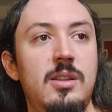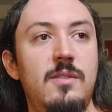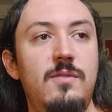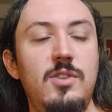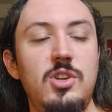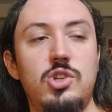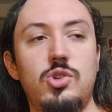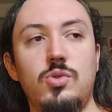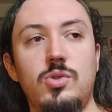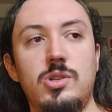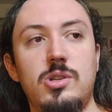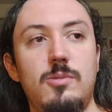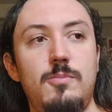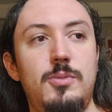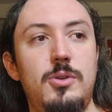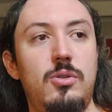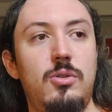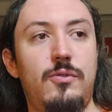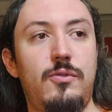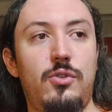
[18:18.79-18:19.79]
visuals are
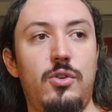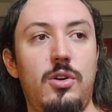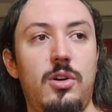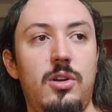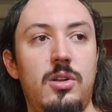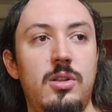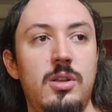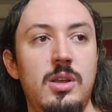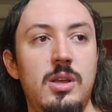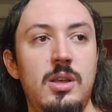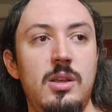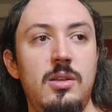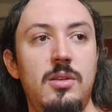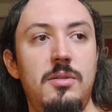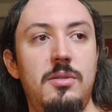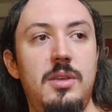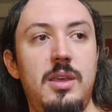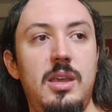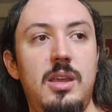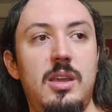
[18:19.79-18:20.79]
beautiful,
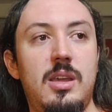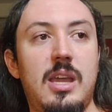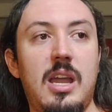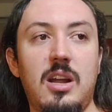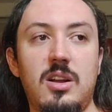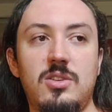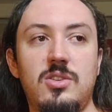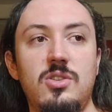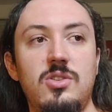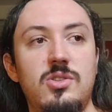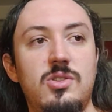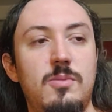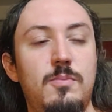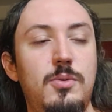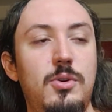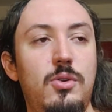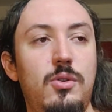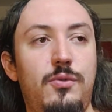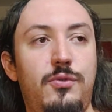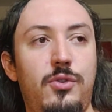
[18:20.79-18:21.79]
the characters are
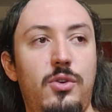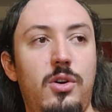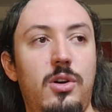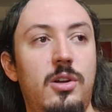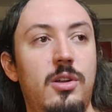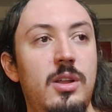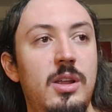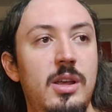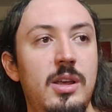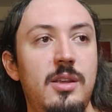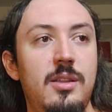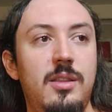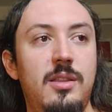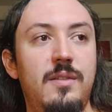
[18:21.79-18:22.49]
beautiful,